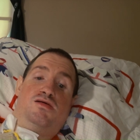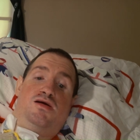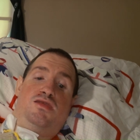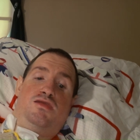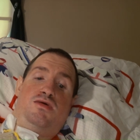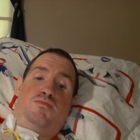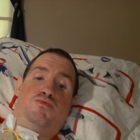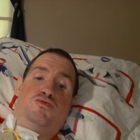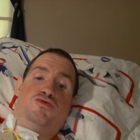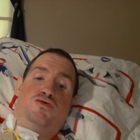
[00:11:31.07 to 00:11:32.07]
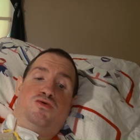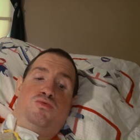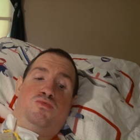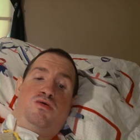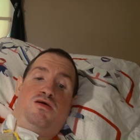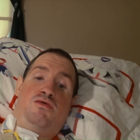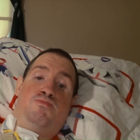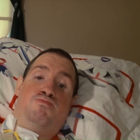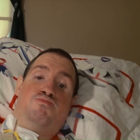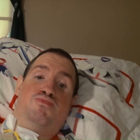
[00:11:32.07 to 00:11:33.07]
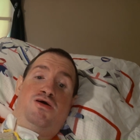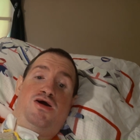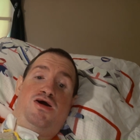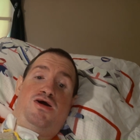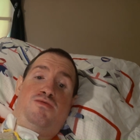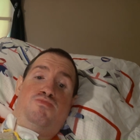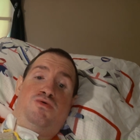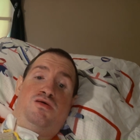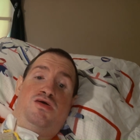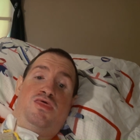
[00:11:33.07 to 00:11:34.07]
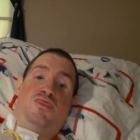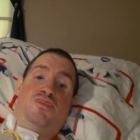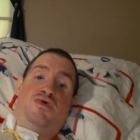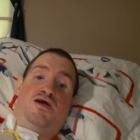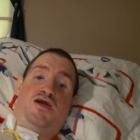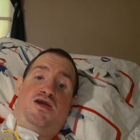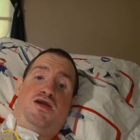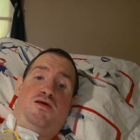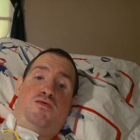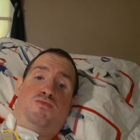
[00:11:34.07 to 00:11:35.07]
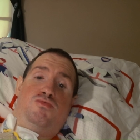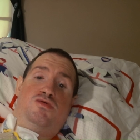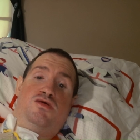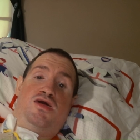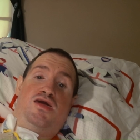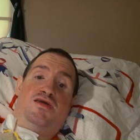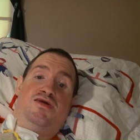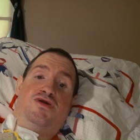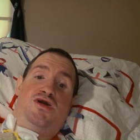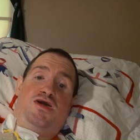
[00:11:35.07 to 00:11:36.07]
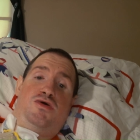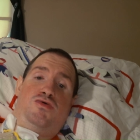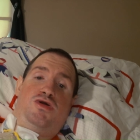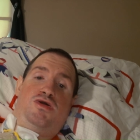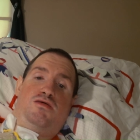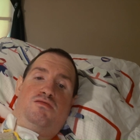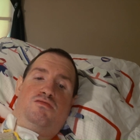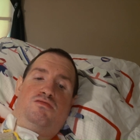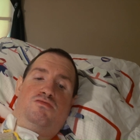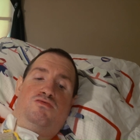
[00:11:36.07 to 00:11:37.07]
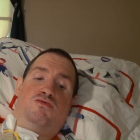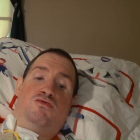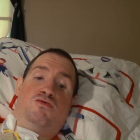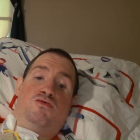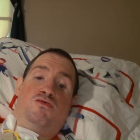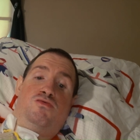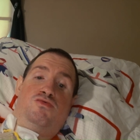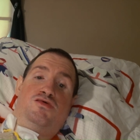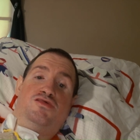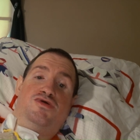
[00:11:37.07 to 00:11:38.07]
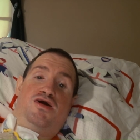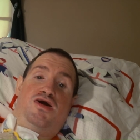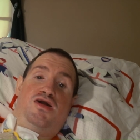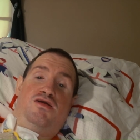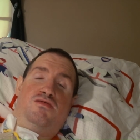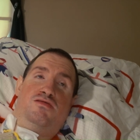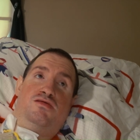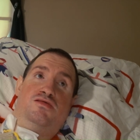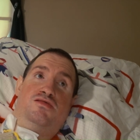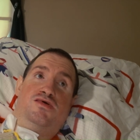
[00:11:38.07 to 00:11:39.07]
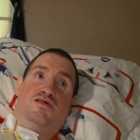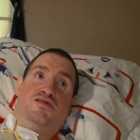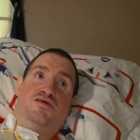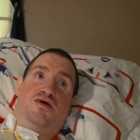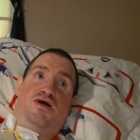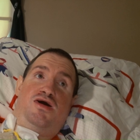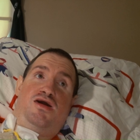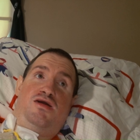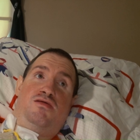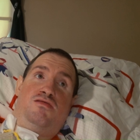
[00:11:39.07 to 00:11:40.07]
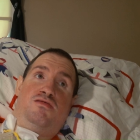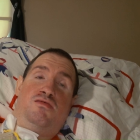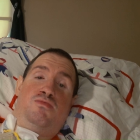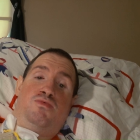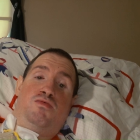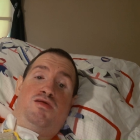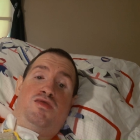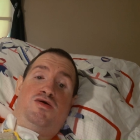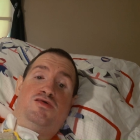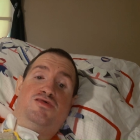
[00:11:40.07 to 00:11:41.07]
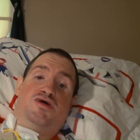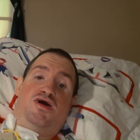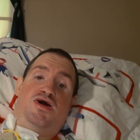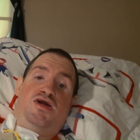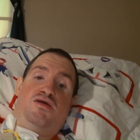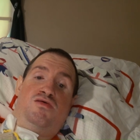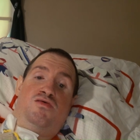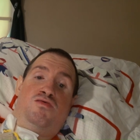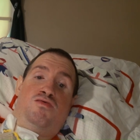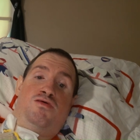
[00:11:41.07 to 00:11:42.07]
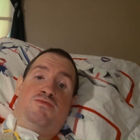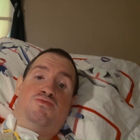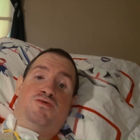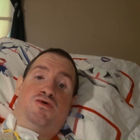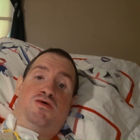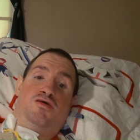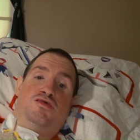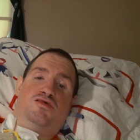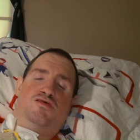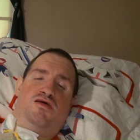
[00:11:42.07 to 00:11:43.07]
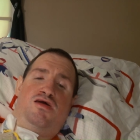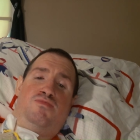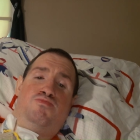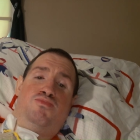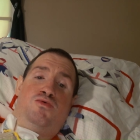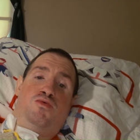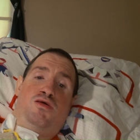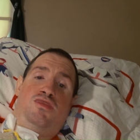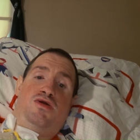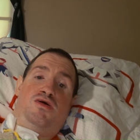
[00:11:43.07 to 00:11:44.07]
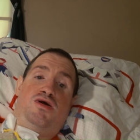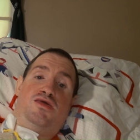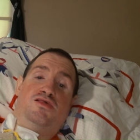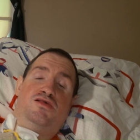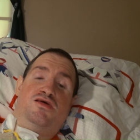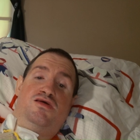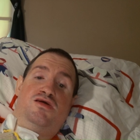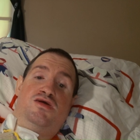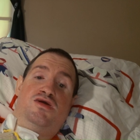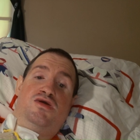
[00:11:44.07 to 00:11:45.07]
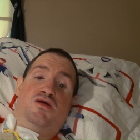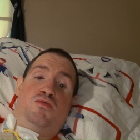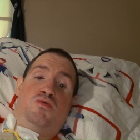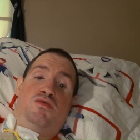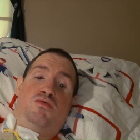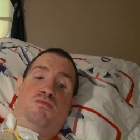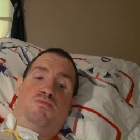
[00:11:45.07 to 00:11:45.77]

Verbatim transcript: And at number two, Bob the hound Kelly. Oh, this guy. This guy. Very nice guy. Off the ice. But on the ice, and on the,